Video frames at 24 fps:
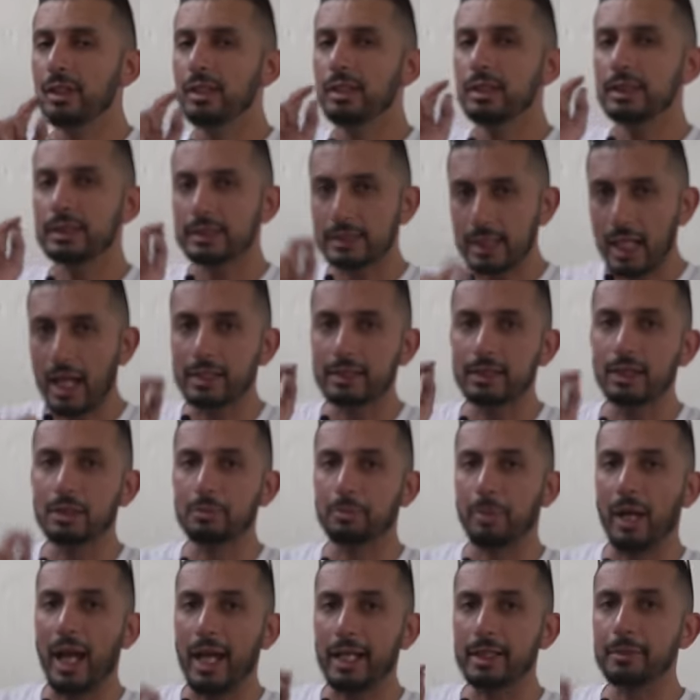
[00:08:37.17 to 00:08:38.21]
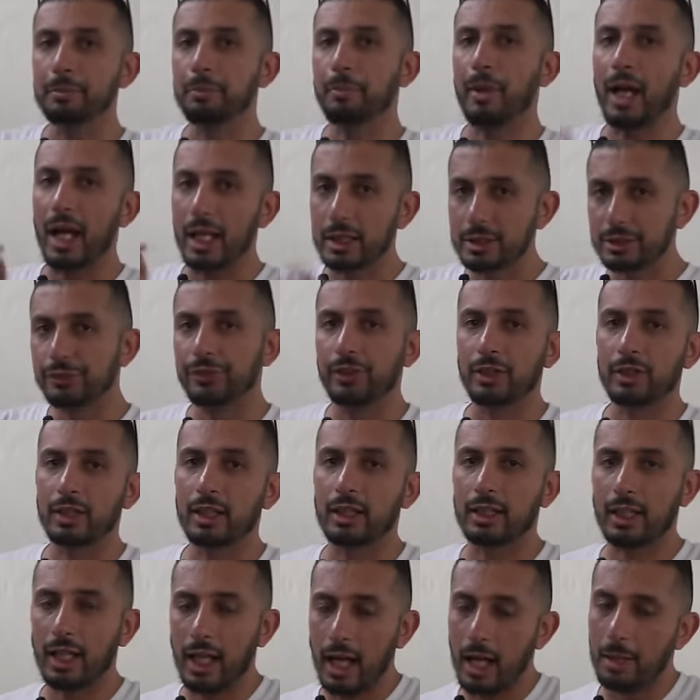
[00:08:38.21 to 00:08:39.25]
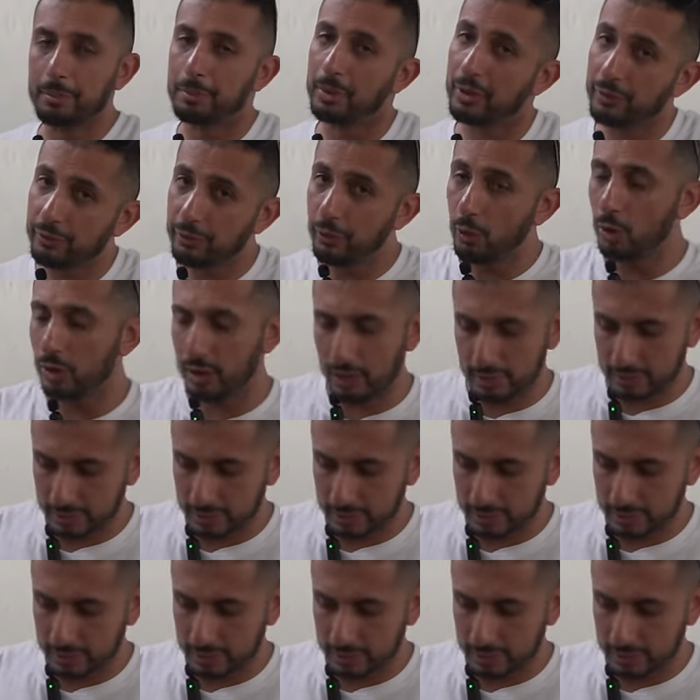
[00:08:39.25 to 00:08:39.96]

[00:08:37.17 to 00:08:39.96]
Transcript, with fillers: started buying parts for the car before the